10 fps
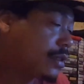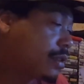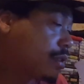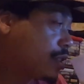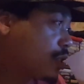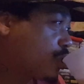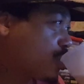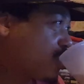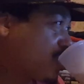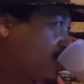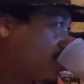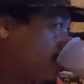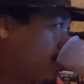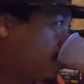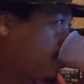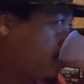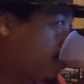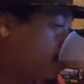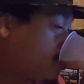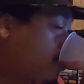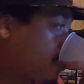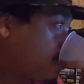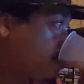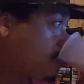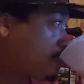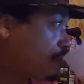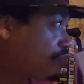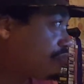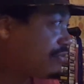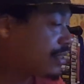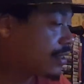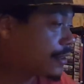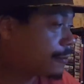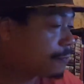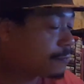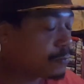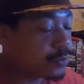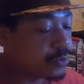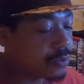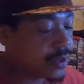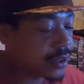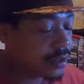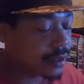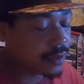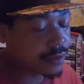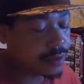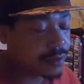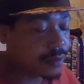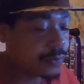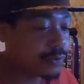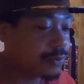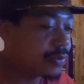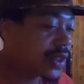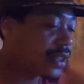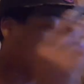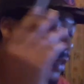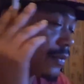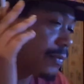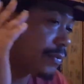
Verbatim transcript: He's in a relationship, but he still supports MGTOW, and I don't see any MGTOW brothers